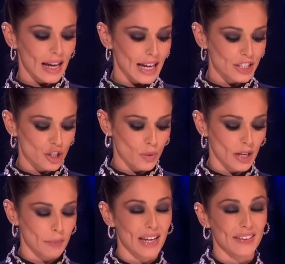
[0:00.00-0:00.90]
I just want to
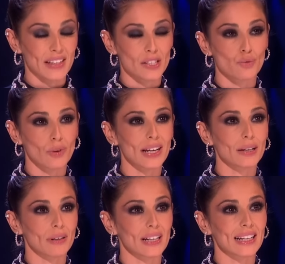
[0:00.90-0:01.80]
make this really,
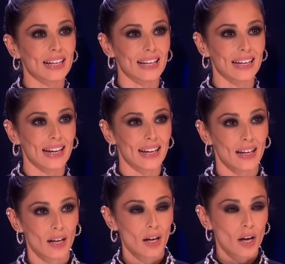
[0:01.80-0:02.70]
really clear.
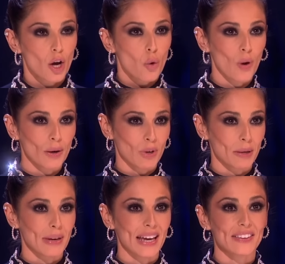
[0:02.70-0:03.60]
When we
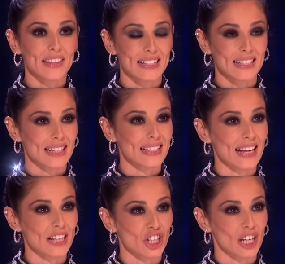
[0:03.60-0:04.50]
make these
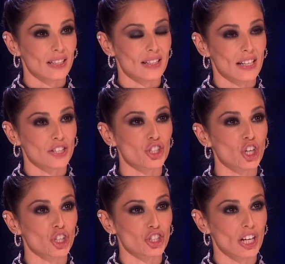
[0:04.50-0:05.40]
decisions as
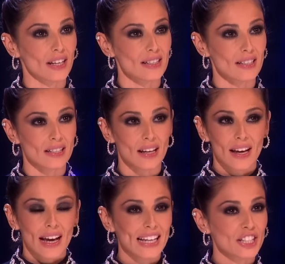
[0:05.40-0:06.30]
judges,
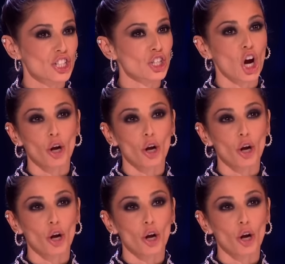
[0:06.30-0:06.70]
it's not